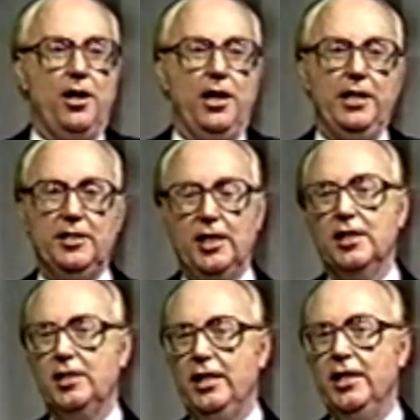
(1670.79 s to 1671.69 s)
And he says
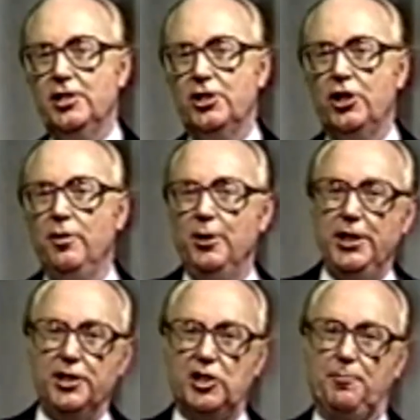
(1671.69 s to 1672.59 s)
that he is determined in
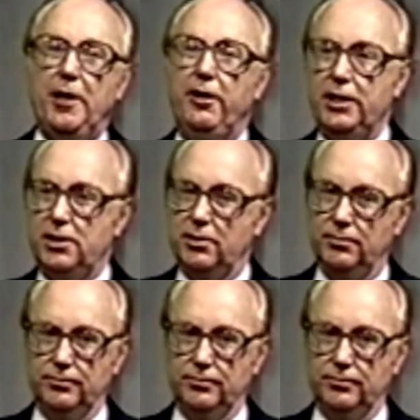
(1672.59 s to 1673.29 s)
the spirit